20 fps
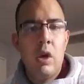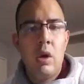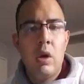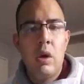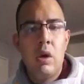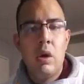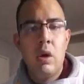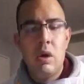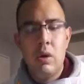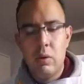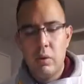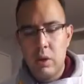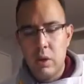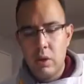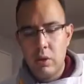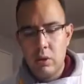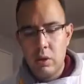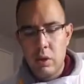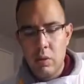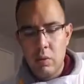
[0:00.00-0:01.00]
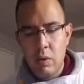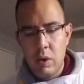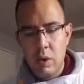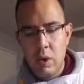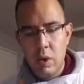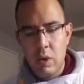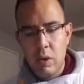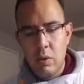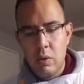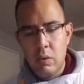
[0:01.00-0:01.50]
Okay, so I went ahead
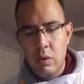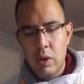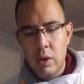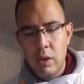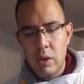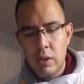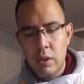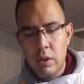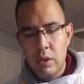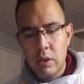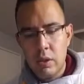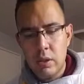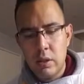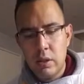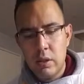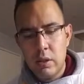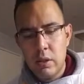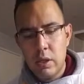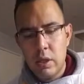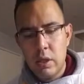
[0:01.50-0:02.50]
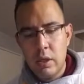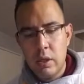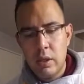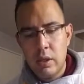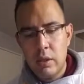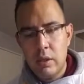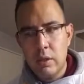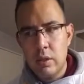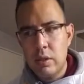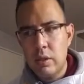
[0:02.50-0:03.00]
and waited 60 seconds.
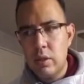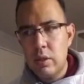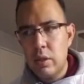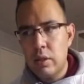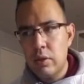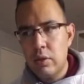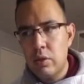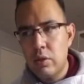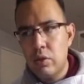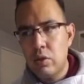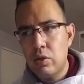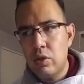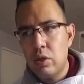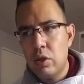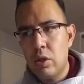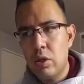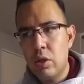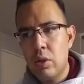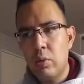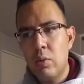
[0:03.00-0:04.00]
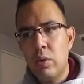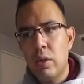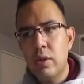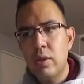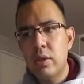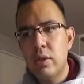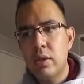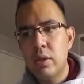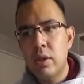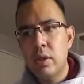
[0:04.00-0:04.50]
It says to gently
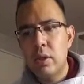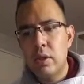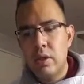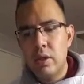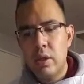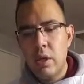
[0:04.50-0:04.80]
rinse it.